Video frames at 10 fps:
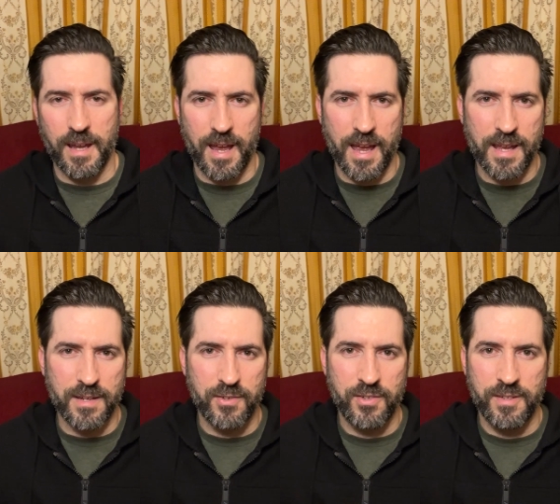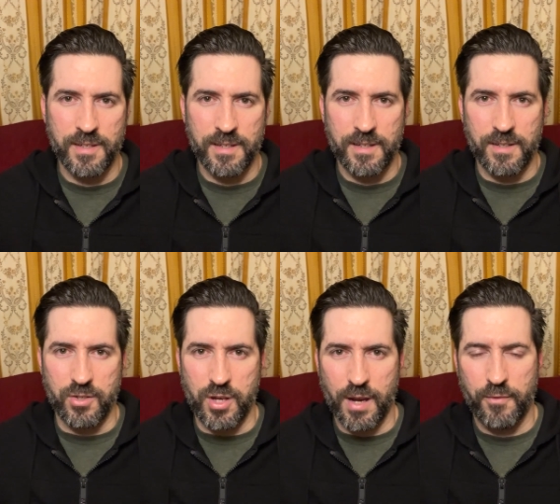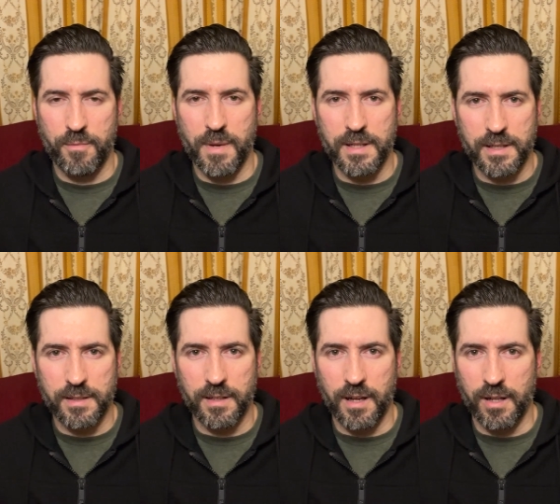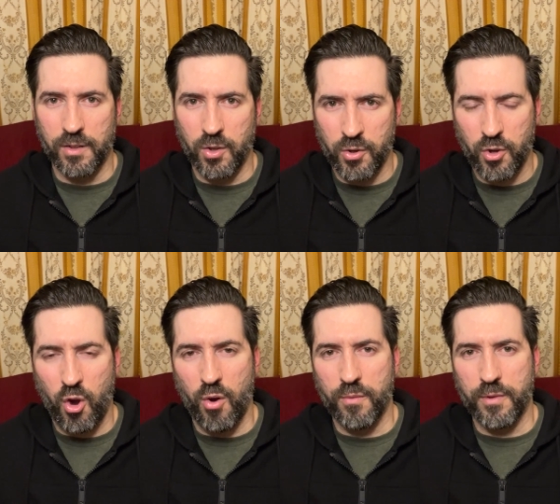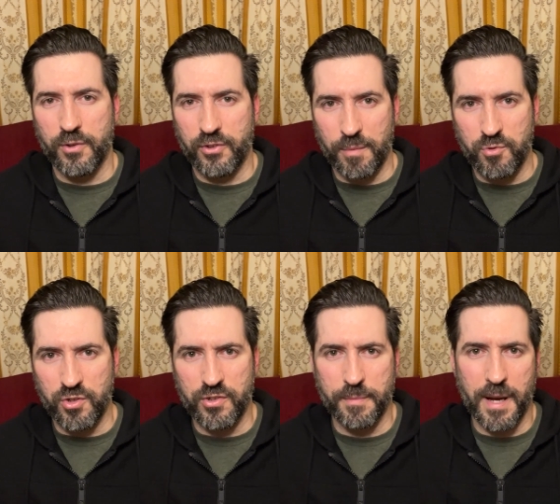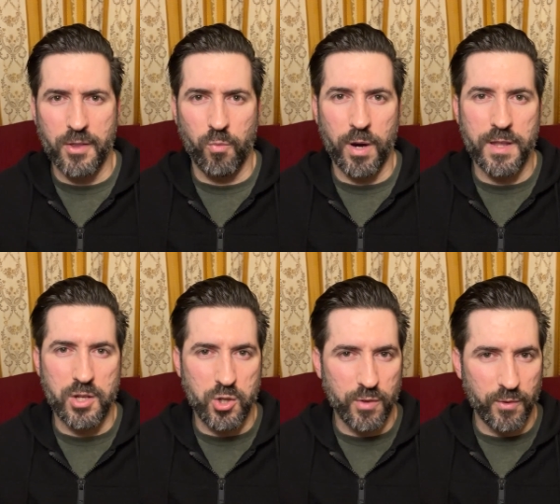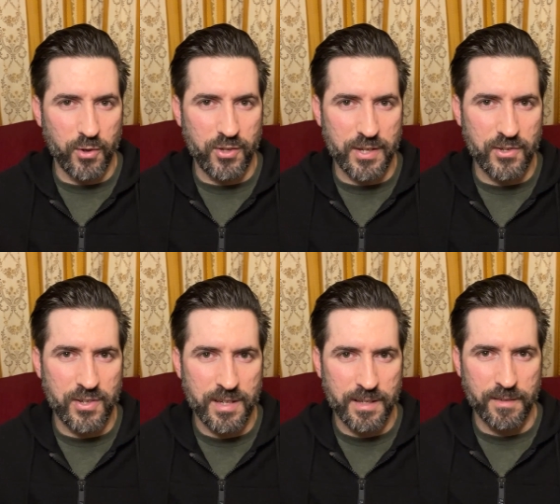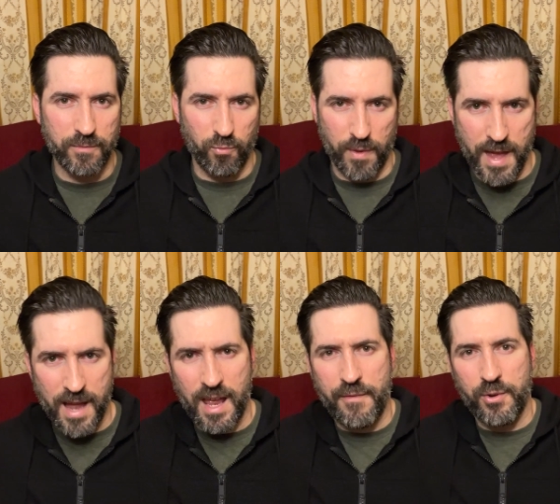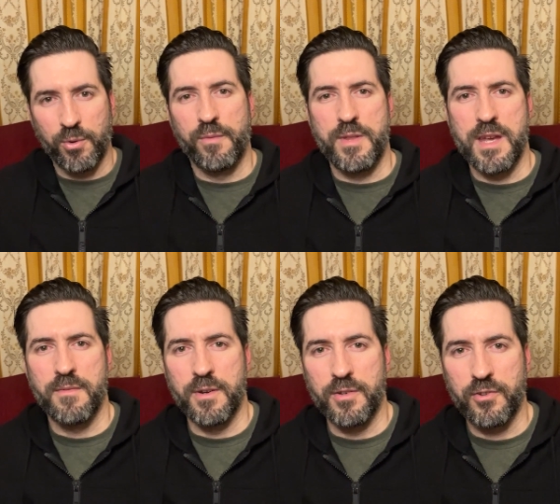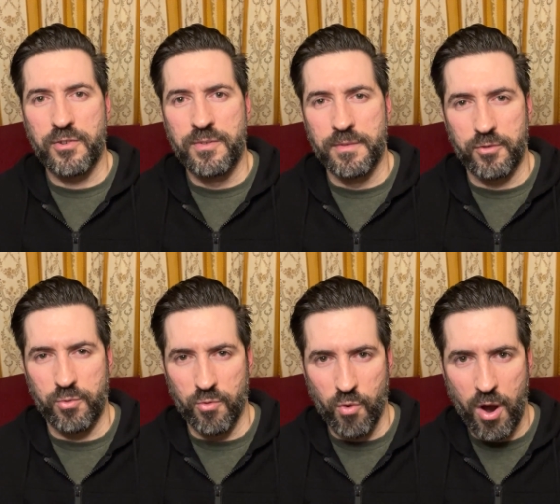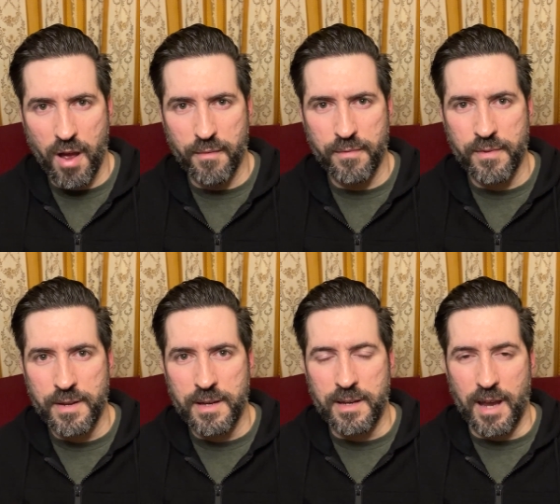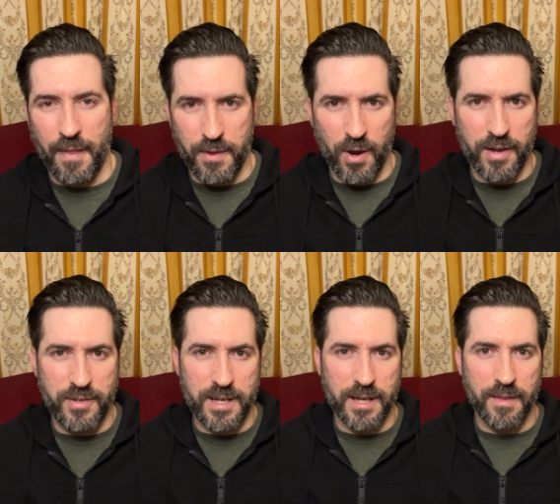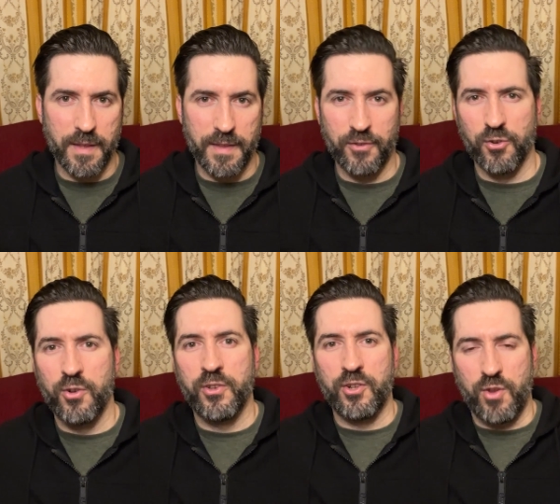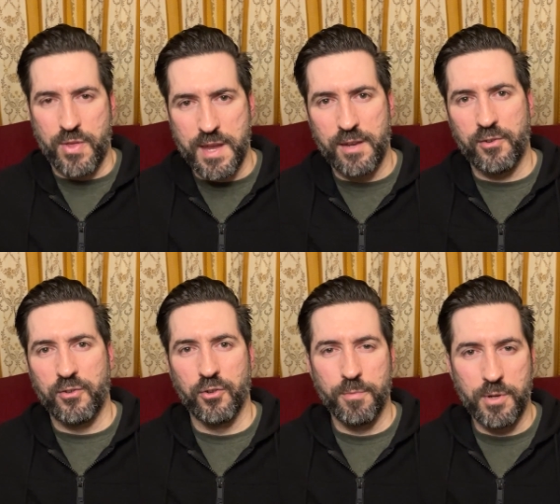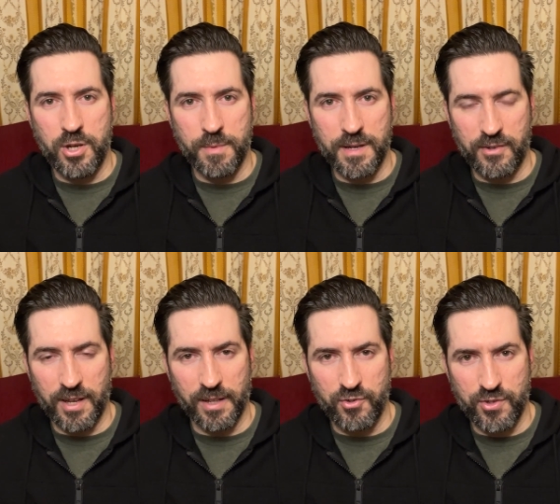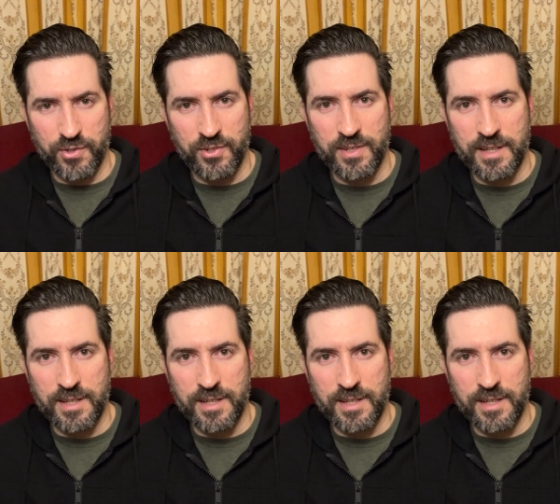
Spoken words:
And you have to make a lot of assumptions about the way the universe is without having all of the evidence to arrive at the idea that there's no such thing as a superhuman intelligence,